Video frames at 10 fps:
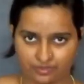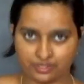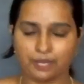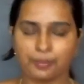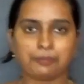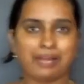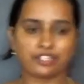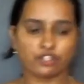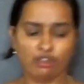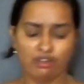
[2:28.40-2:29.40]
coming
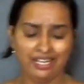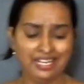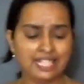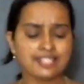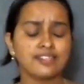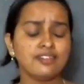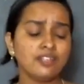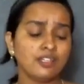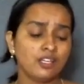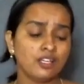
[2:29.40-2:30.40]
back to your lesson,
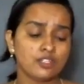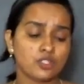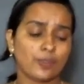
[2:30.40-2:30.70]
so